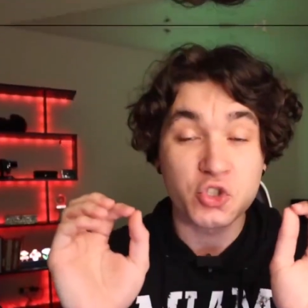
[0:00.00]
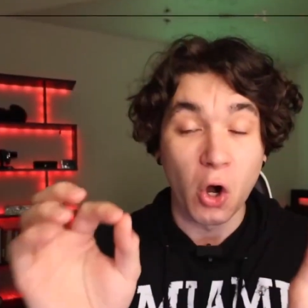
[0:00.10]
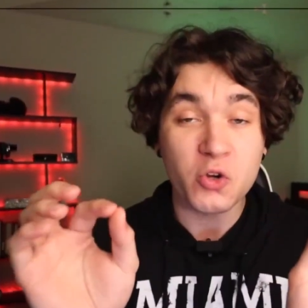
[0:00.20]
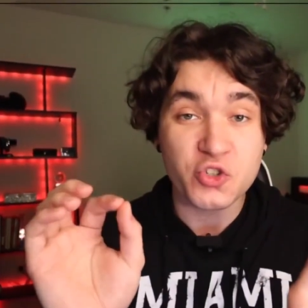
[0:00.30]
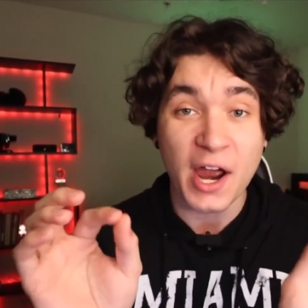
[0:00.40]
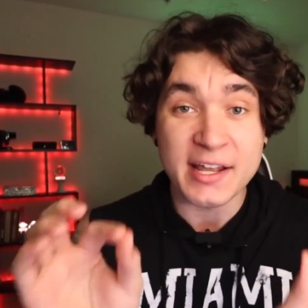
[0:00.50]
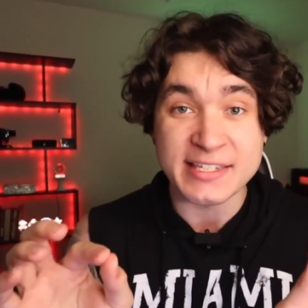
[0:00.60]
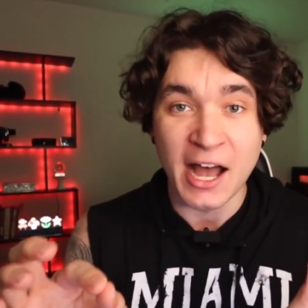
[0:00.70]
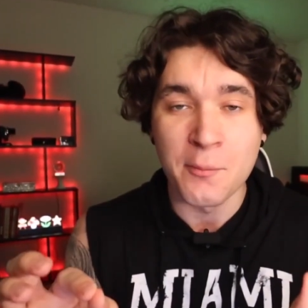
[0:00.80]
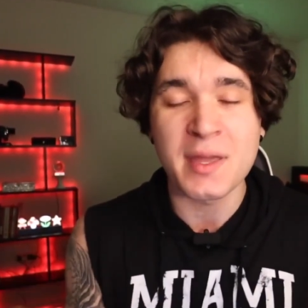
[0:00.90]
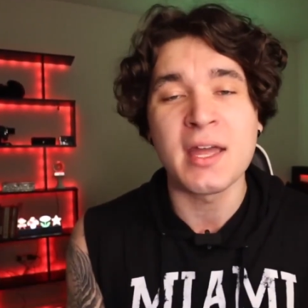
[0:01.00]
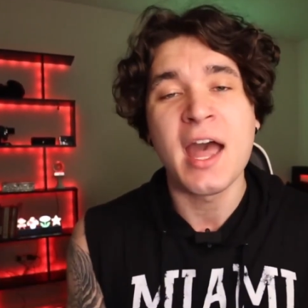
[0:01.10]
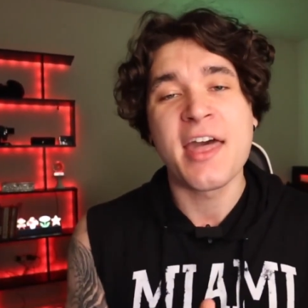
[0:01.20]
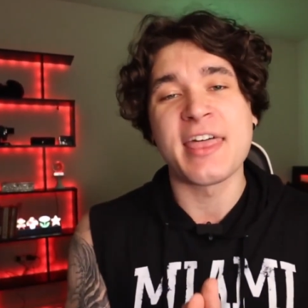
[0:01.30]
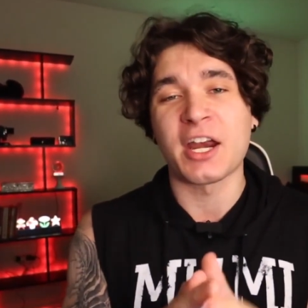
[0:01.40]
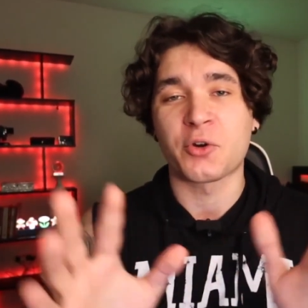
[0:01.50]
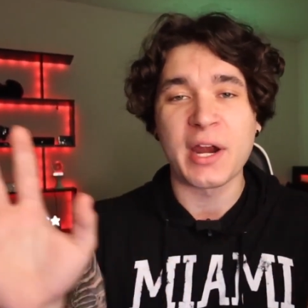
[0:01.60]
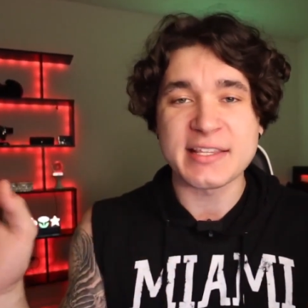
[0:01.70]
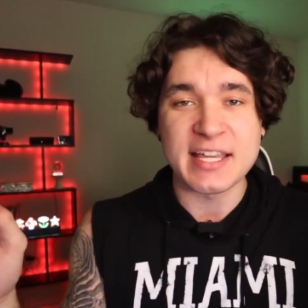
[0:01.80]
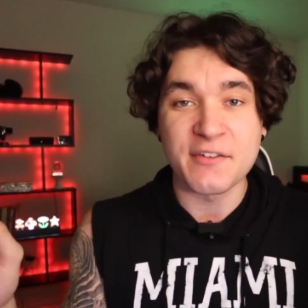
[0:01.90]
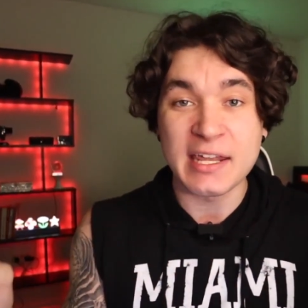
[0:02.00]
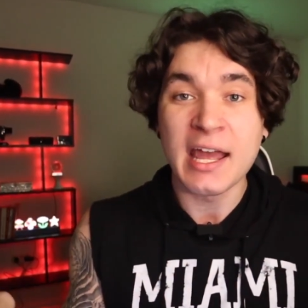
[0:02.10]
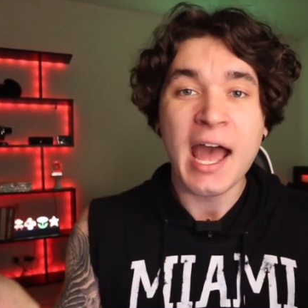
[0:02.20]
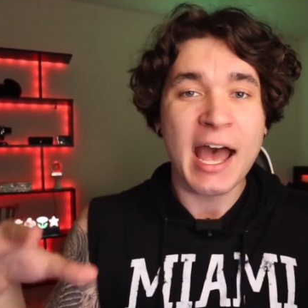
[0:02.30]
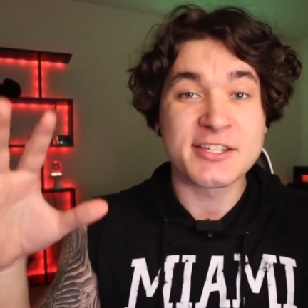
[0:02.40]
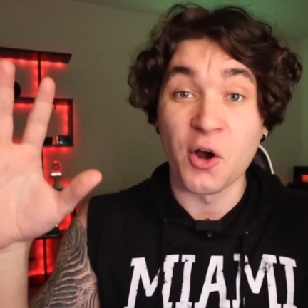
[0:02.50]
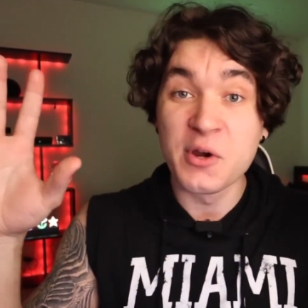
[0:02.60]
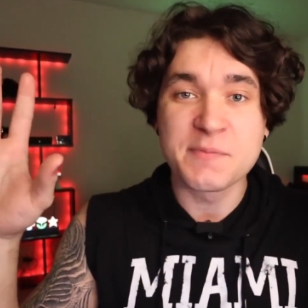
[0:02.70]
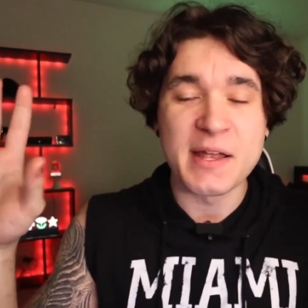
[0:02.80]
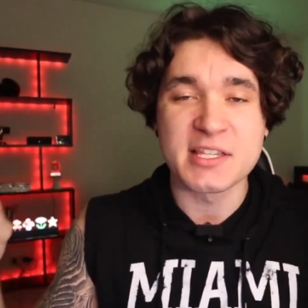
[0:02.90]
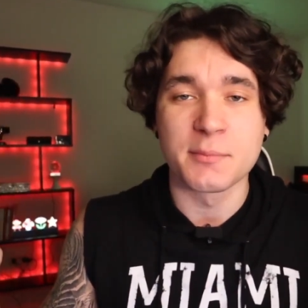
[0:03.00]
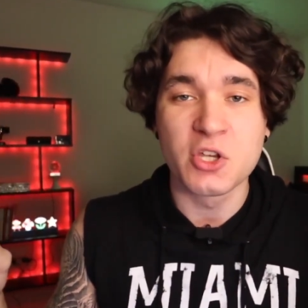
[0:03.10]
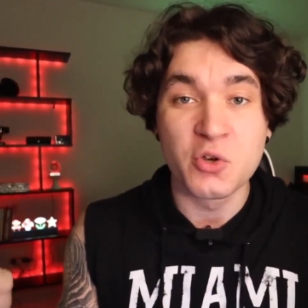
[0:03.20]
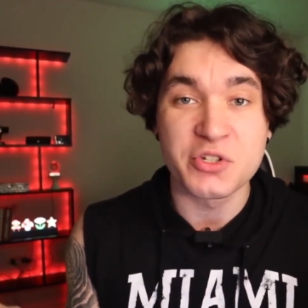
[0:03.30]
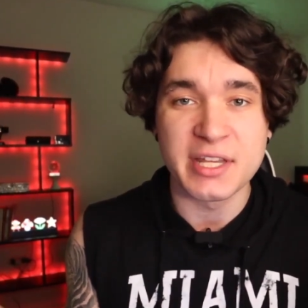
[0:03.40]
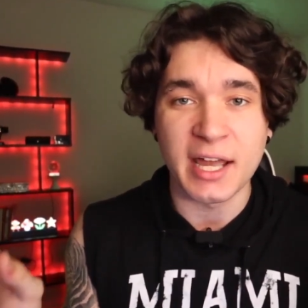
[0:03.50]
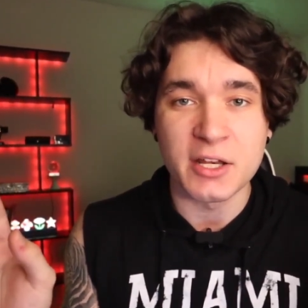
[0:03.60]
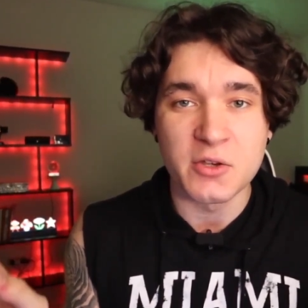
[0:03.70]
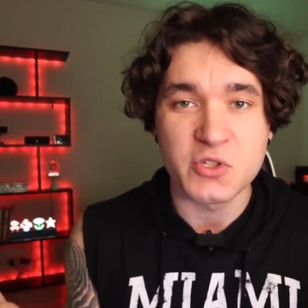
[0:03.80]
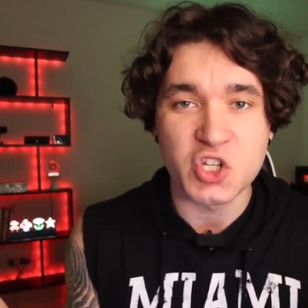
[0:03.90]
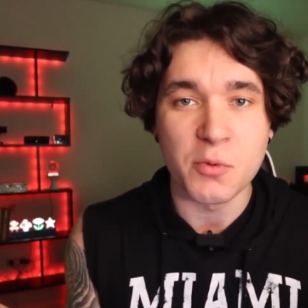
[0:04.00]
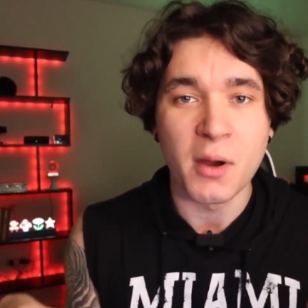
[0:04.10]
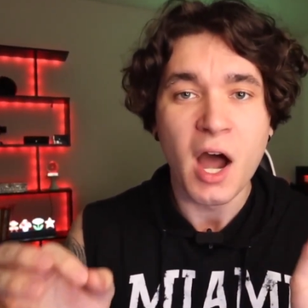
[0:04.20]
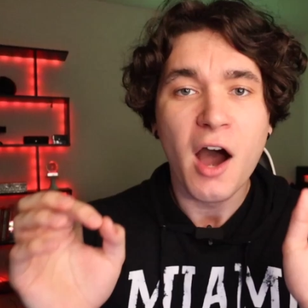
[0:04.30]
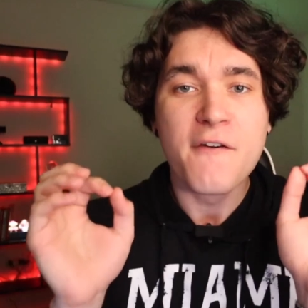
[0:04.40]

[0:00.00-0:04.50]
don't try to tell me that creativity has always been some huge thing on YouTube.